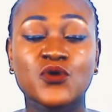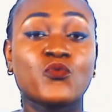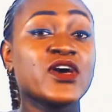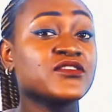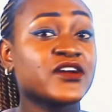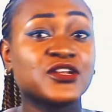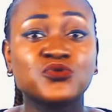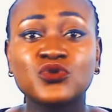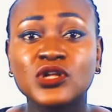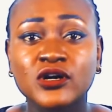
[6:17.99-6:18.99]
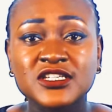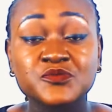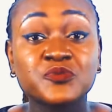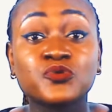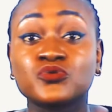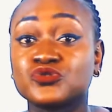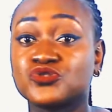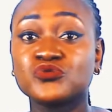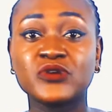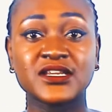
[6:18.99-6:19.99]
Where there are no laws, people could
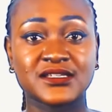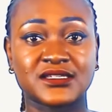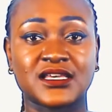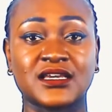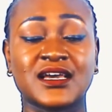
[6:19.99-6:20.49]
do anything.